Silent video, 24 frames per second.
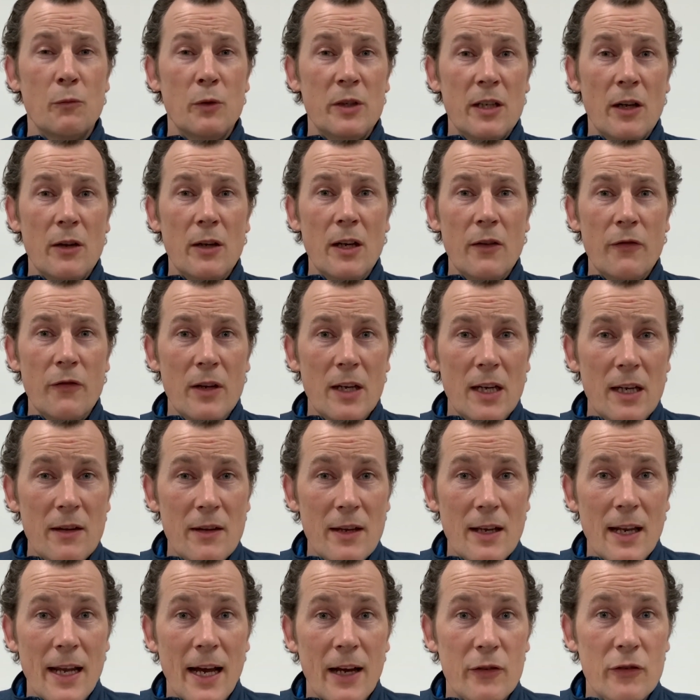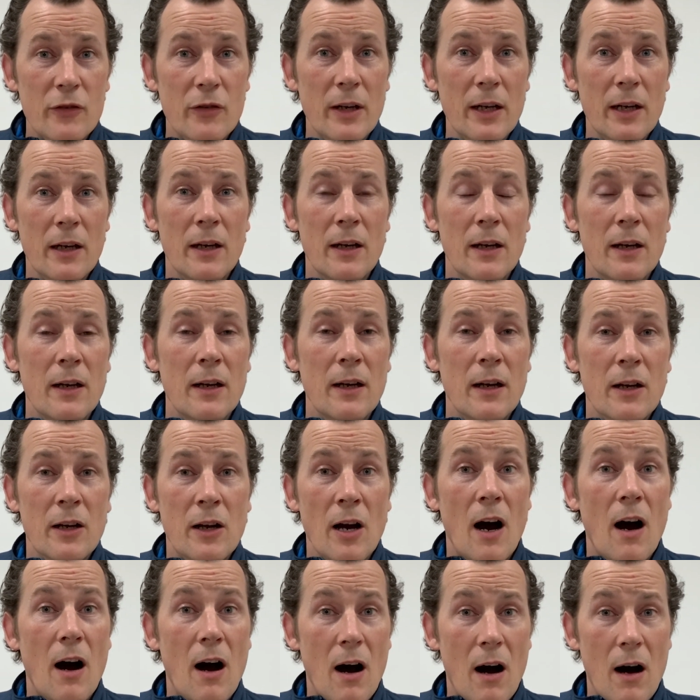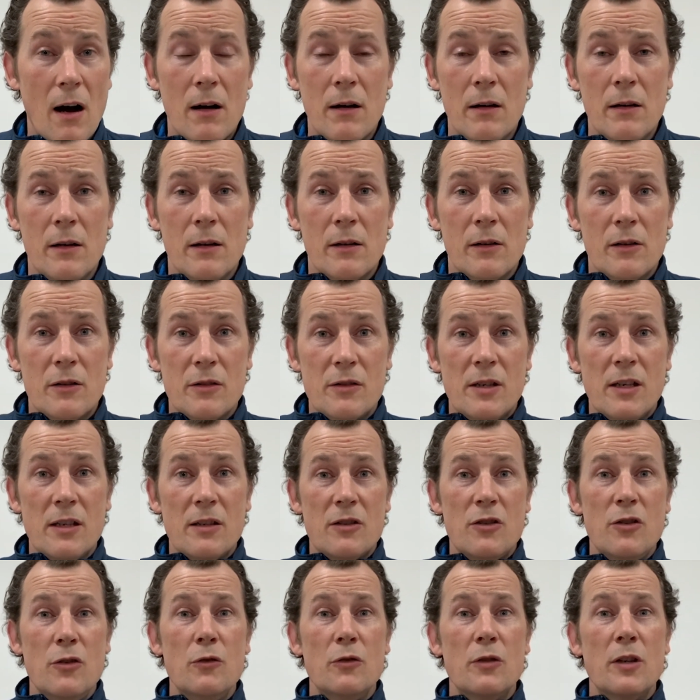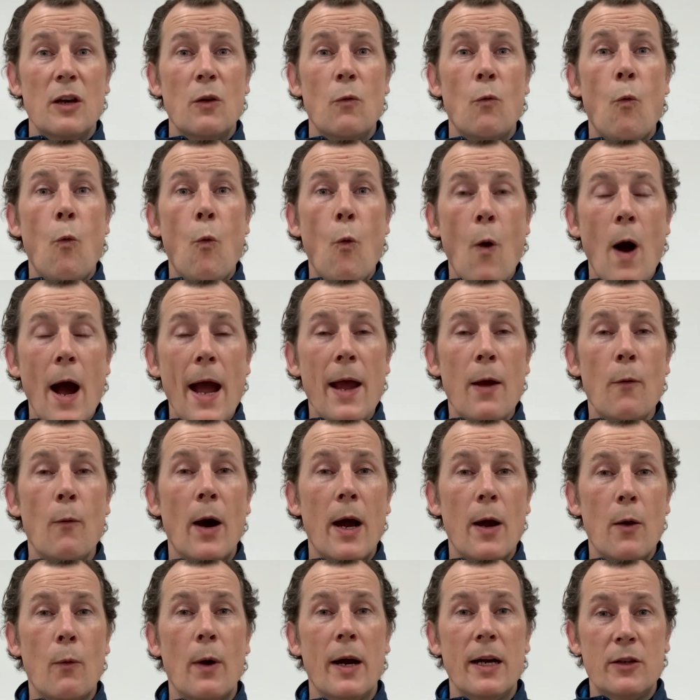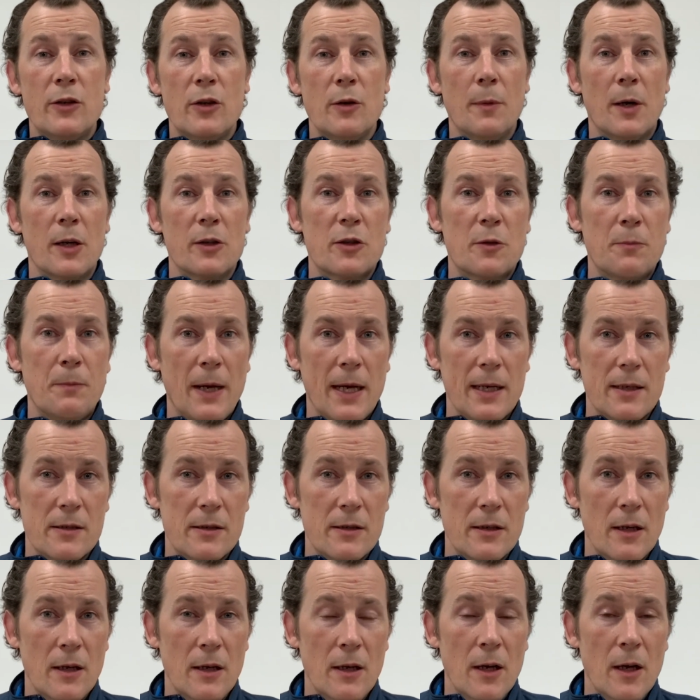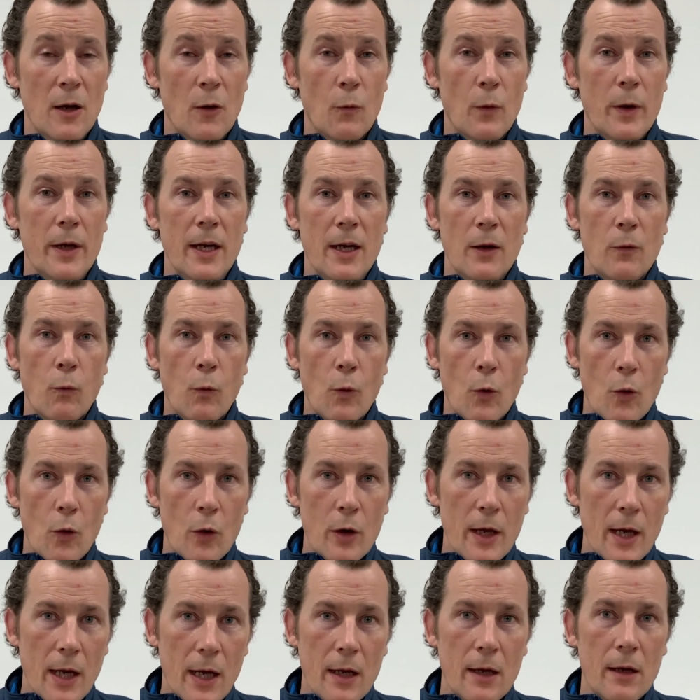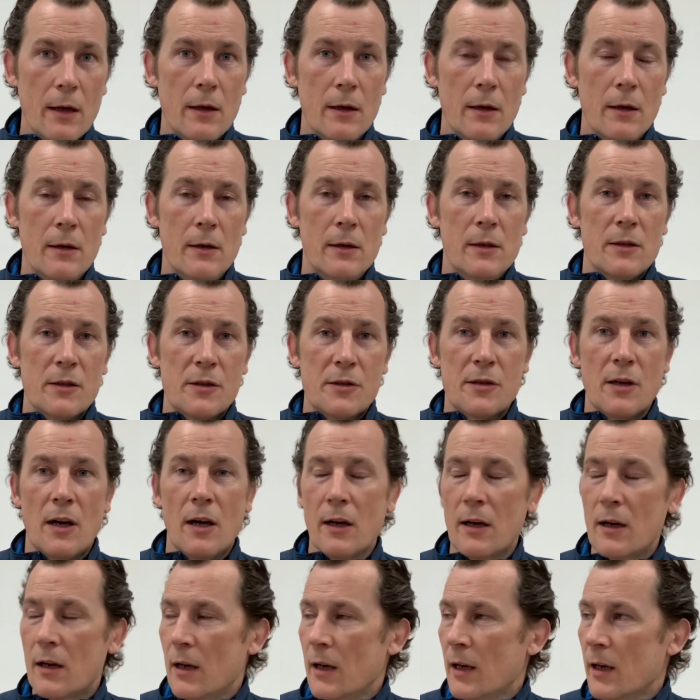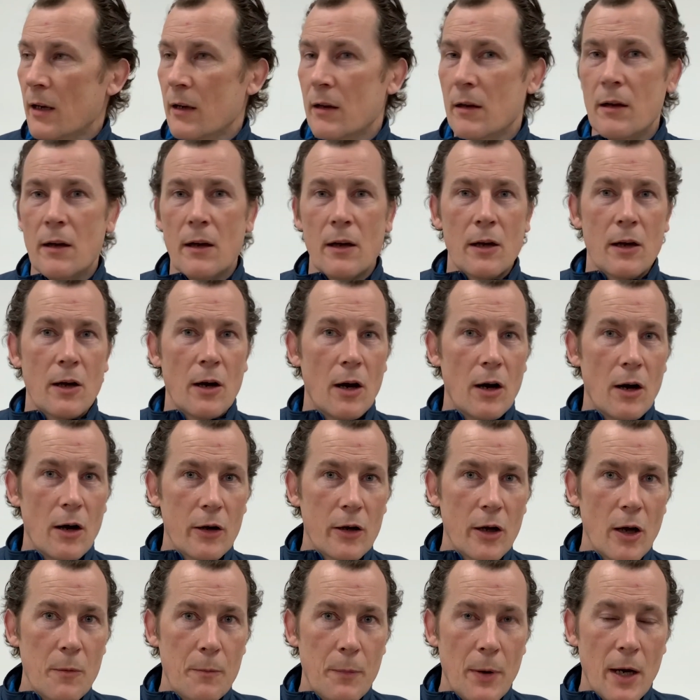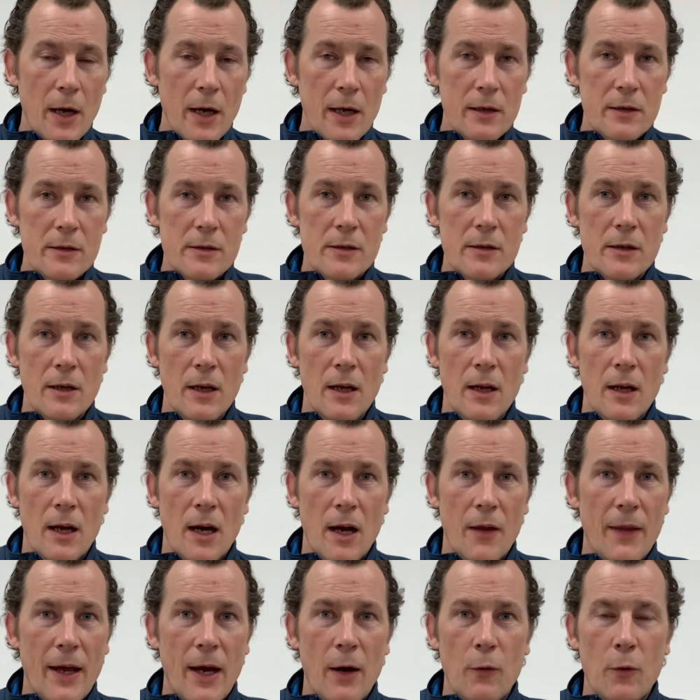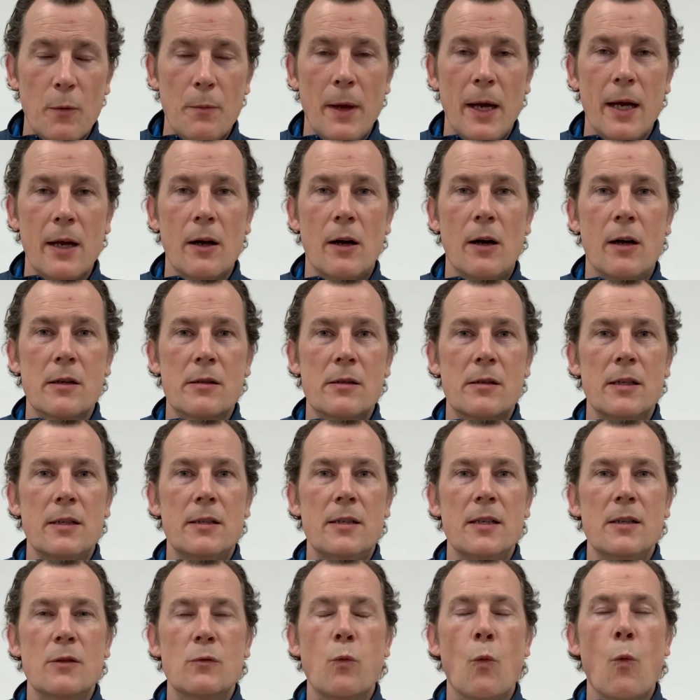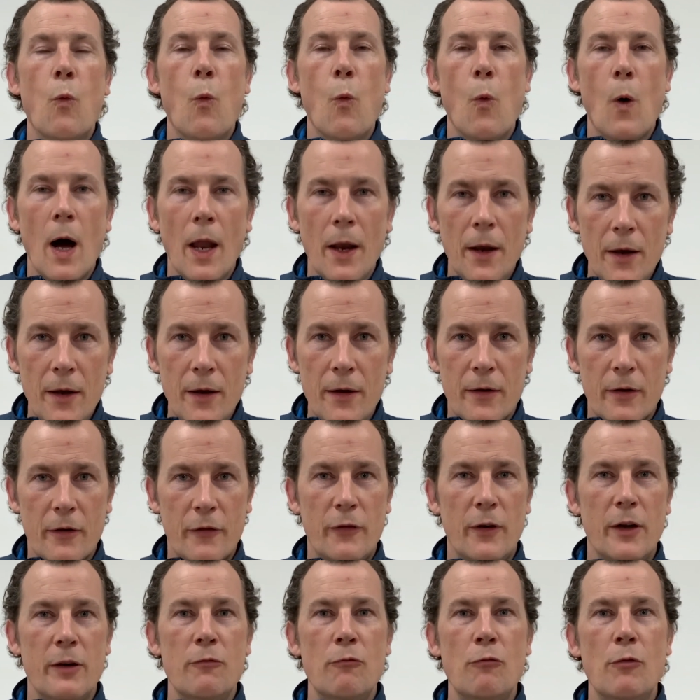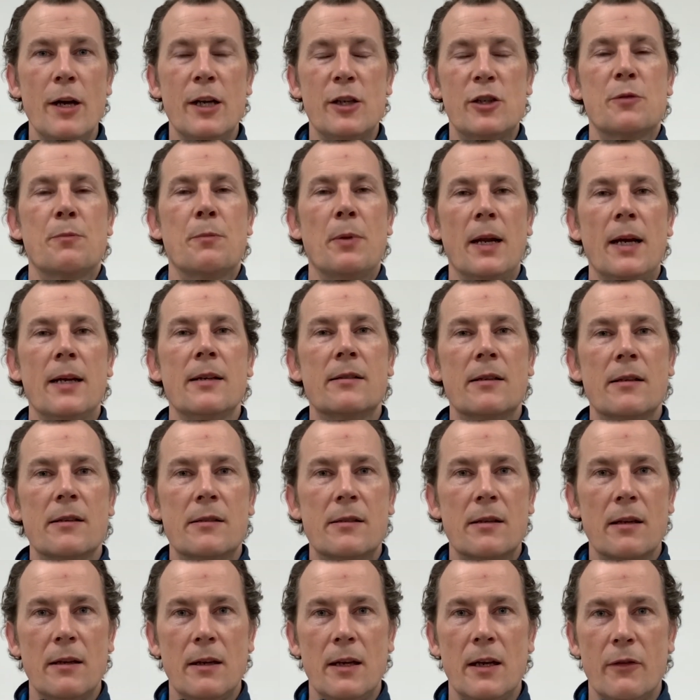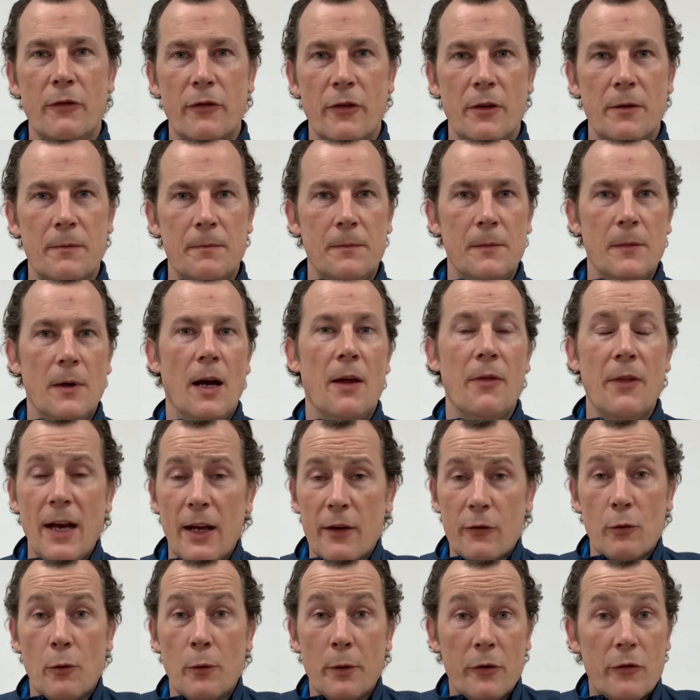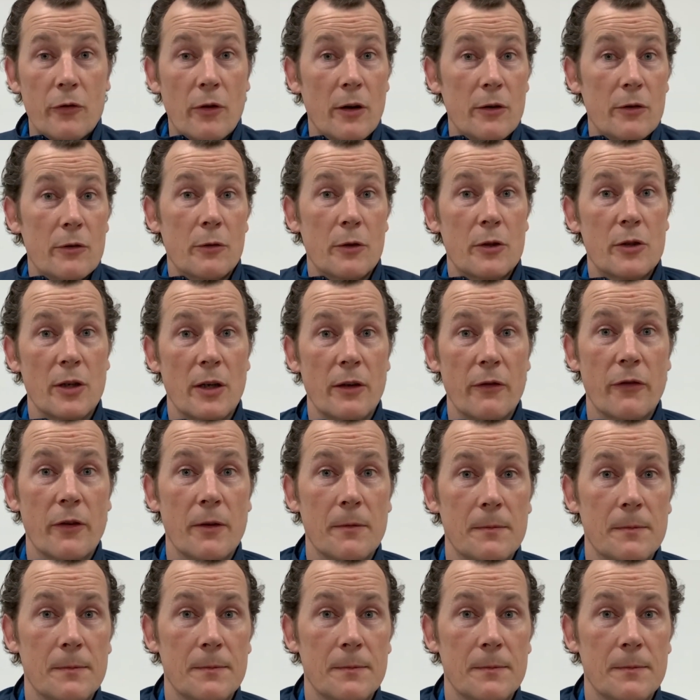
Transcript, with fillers: We don't even need the electric car, because it's using way, way, way too much space. We need walking, cycling, cargo bikes, and that would make our cities wonderfully rich places to live. And that's what we're trying to achieve.